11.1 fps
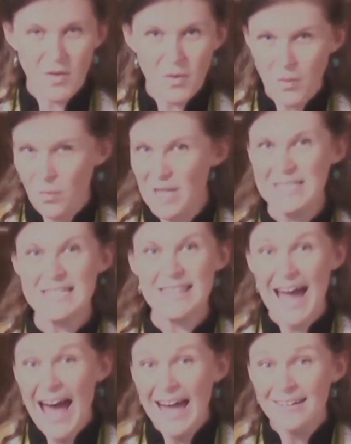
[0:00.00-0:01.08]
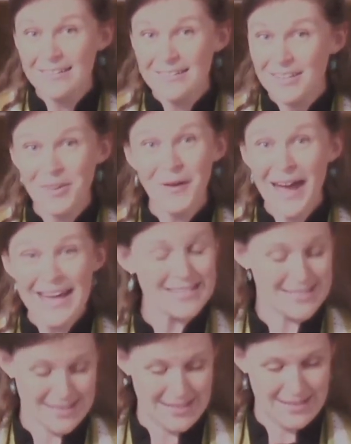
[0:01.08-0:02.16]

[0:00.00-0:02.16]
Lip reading: What's that, you ask?